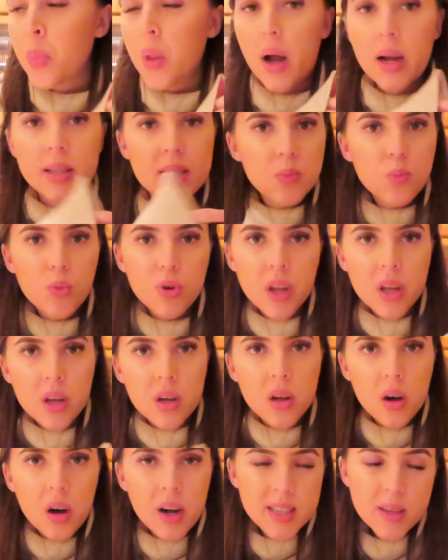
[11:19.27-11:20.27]
I didn't
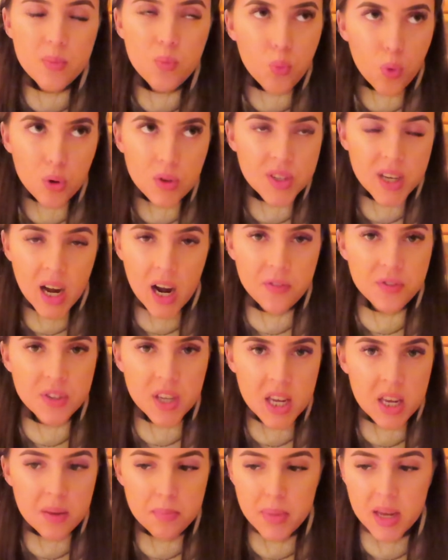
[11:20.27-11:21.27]
want to have
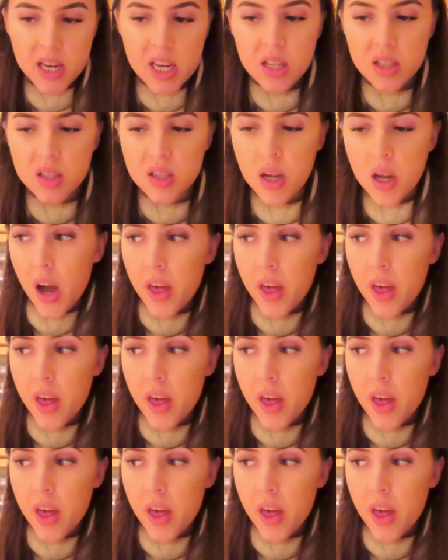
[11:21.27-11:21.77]
to eat meat.